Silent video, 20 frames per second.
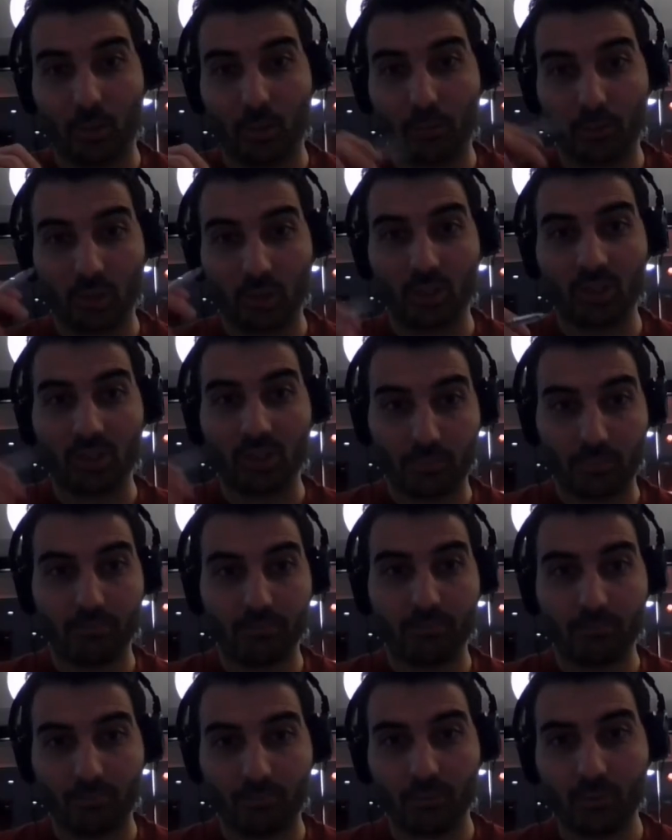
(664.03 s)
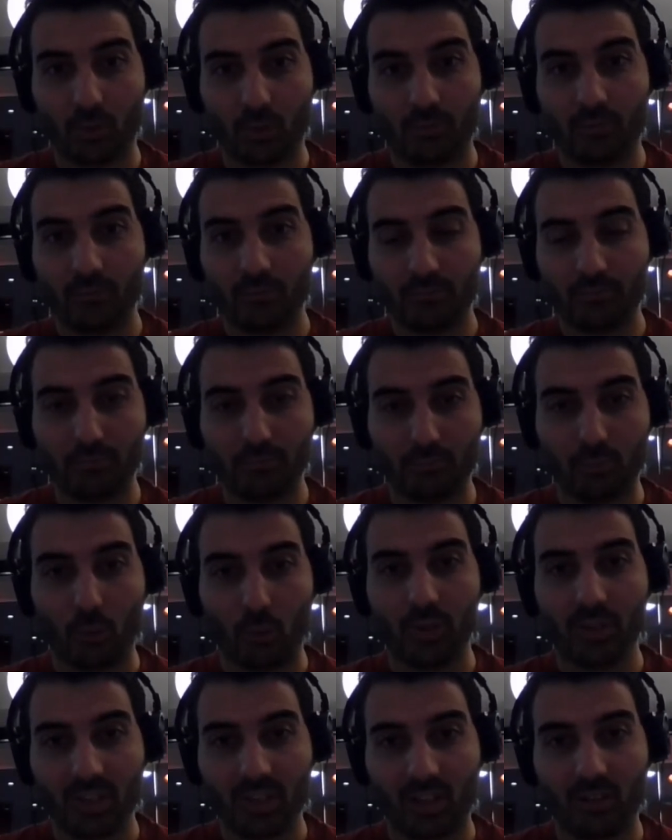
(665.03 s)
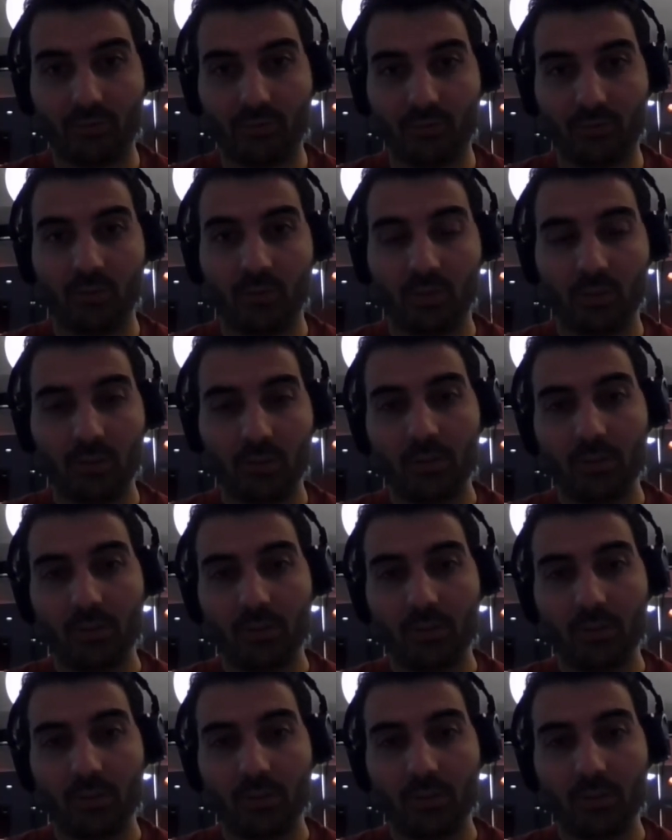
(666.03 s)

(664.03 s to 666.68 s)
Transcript: the opportunity sort of brought itself. Yeah, so